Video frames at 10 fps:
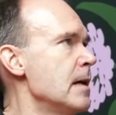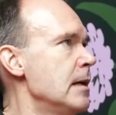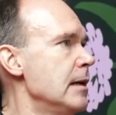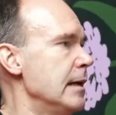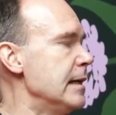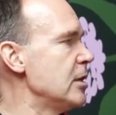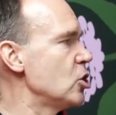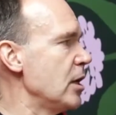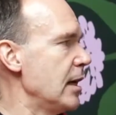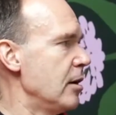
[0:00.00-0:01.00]

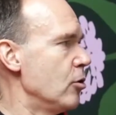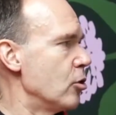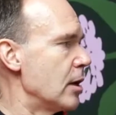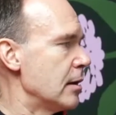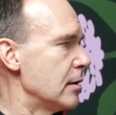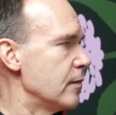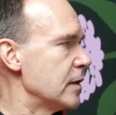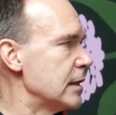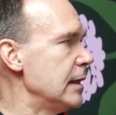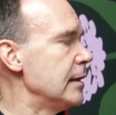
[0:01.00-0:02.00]
initiator and
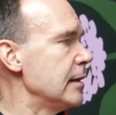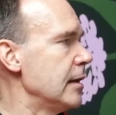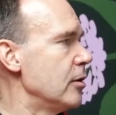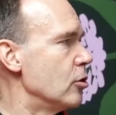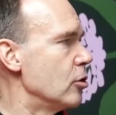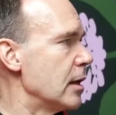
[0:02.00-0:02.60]
facilitator,